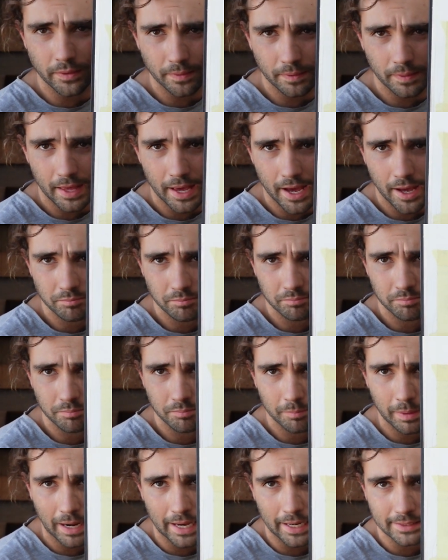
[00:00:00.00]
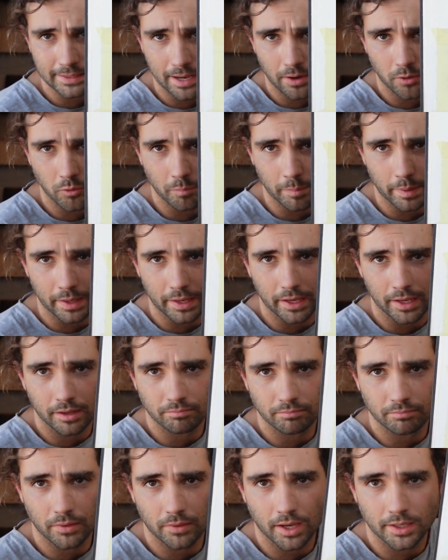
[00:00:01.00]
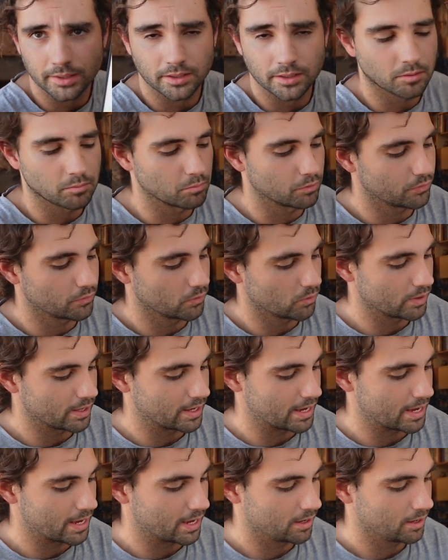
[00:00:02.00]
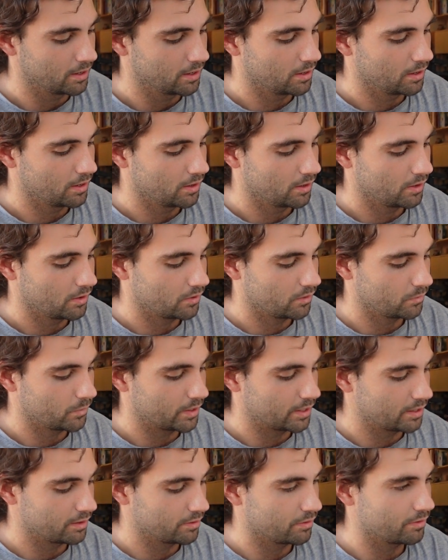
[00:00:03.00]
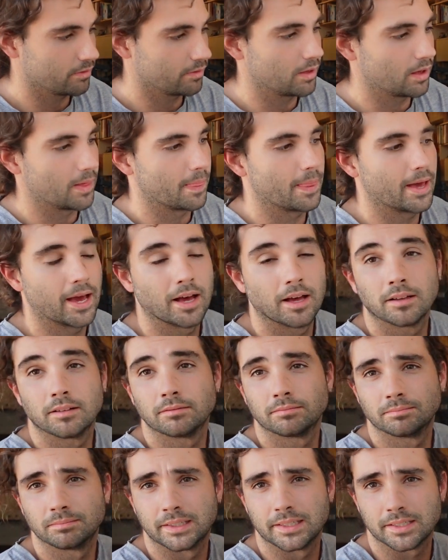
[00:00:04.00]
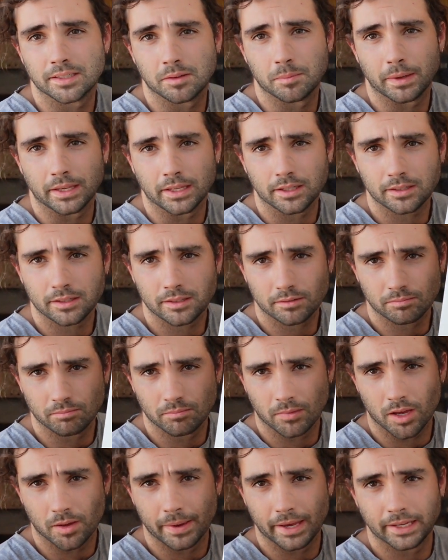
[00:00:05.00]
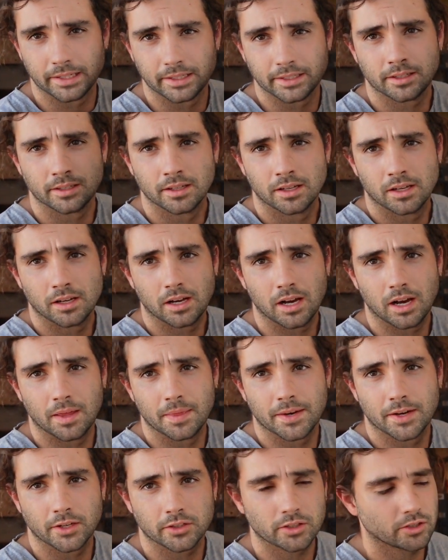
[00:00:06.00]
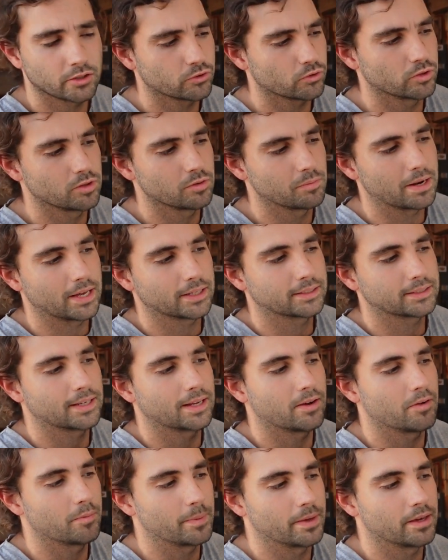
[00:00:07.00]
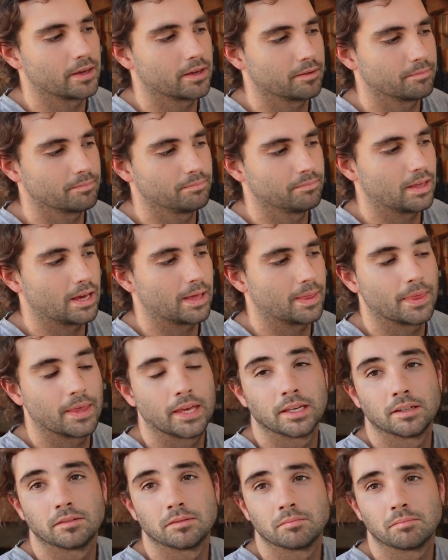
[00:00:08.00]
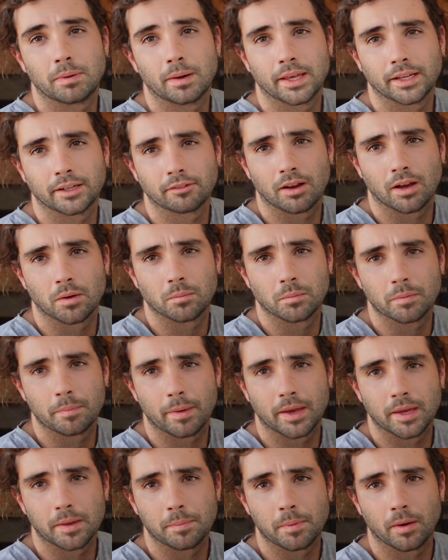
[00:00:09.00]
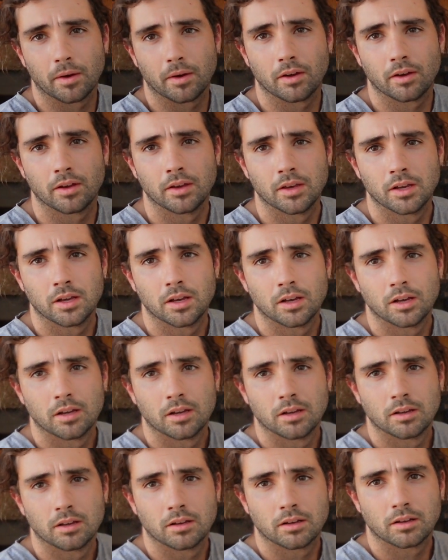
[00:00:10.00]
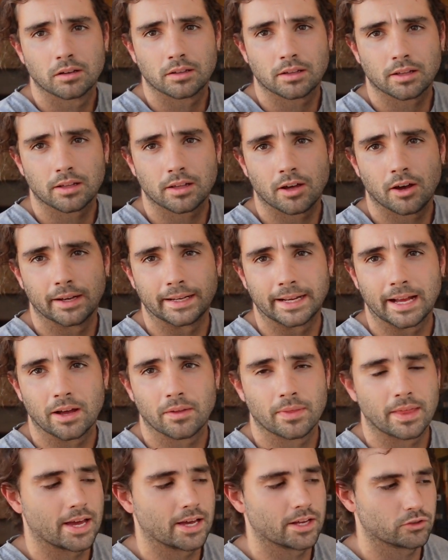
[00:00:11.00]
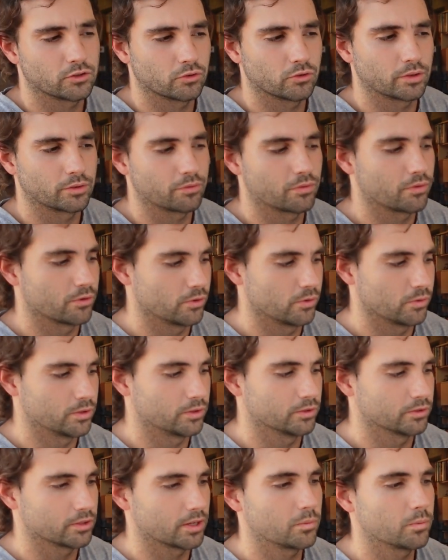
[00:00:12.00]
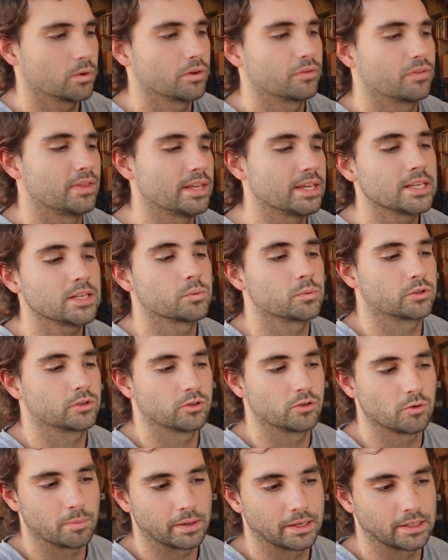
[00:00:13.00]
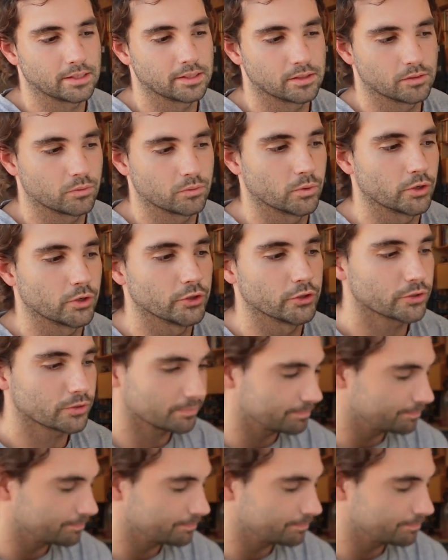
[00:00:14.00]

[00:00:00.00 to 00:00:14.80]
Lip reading: that blacked out bit that I'd done before there and that is the piece that I made. And then I started drawing the blacked out bit and then playing around with paper, cutting out that, drawing through, and I was like, what if these were two pieces of wood?